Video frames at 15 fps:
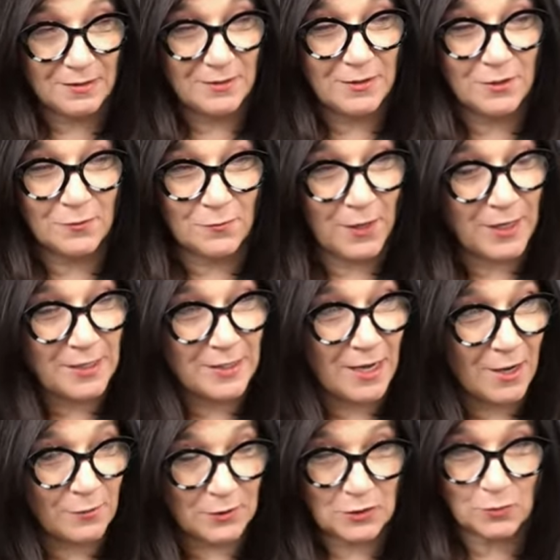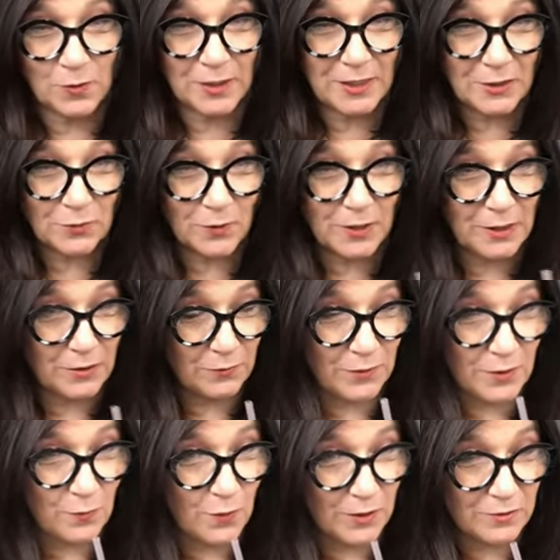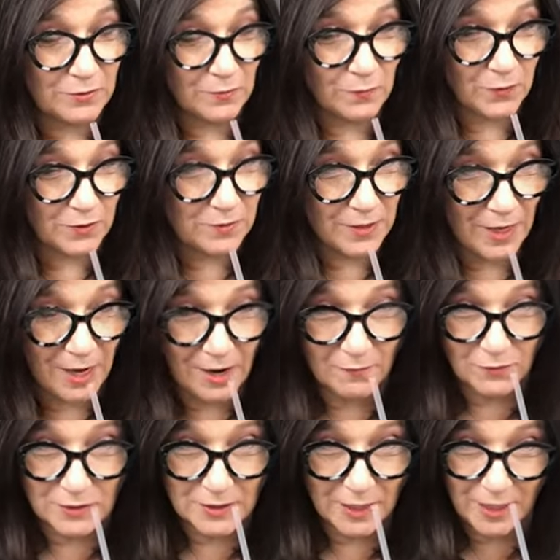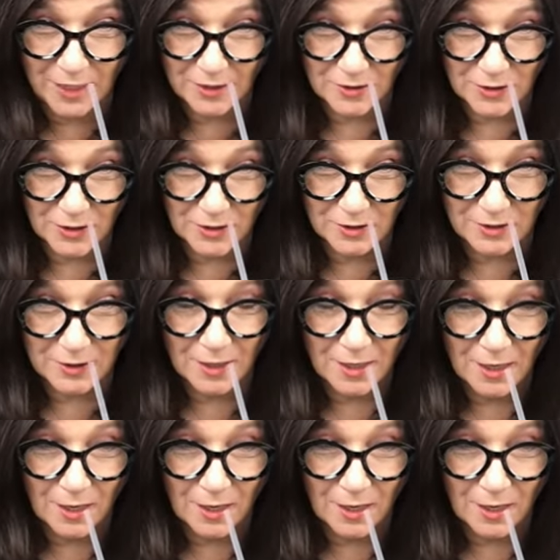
so right now in 2023, what are what are the average ages